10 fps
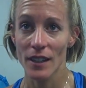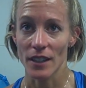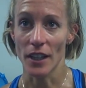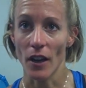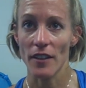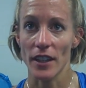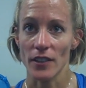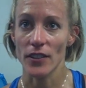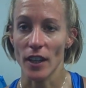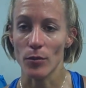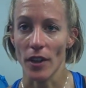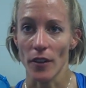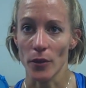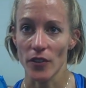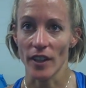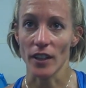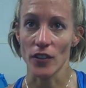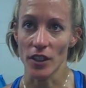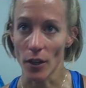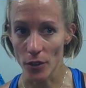you know, I think it's like one of those things.
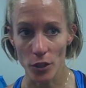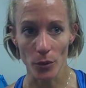You don't know